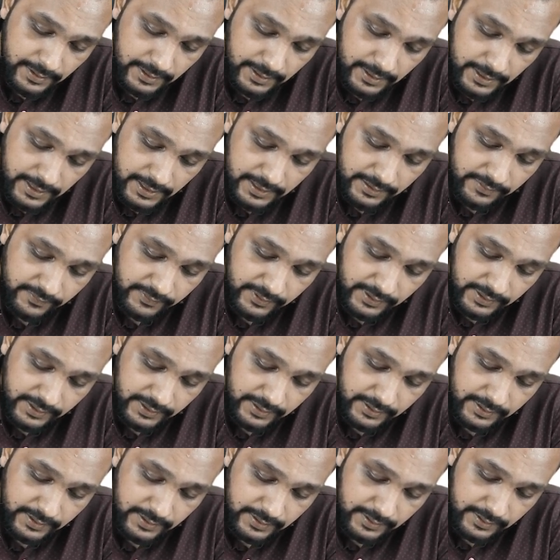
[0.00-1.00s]

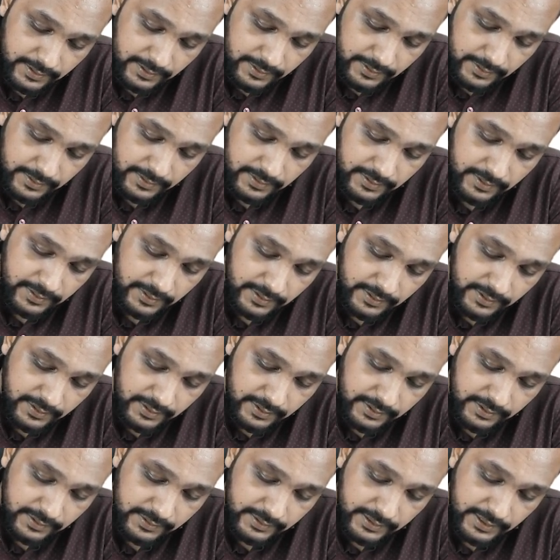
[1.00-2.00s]
RV,
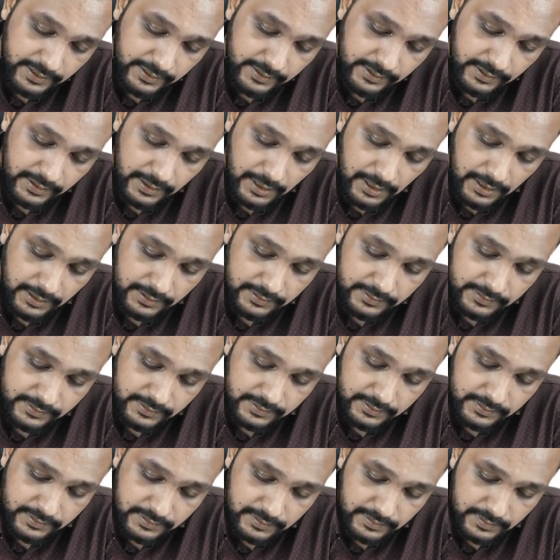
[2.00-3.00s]
then
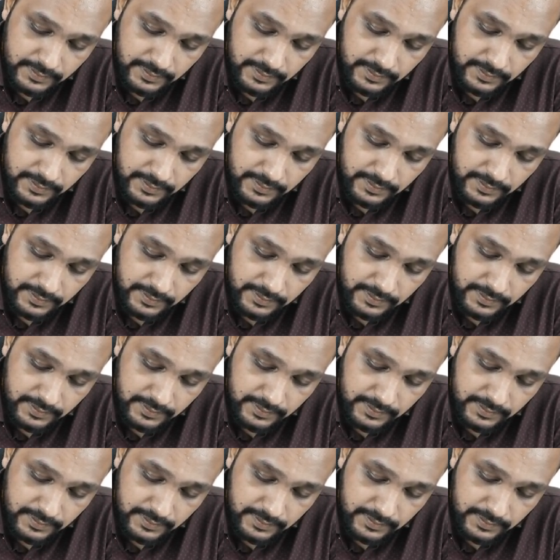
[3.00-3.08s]
lungs,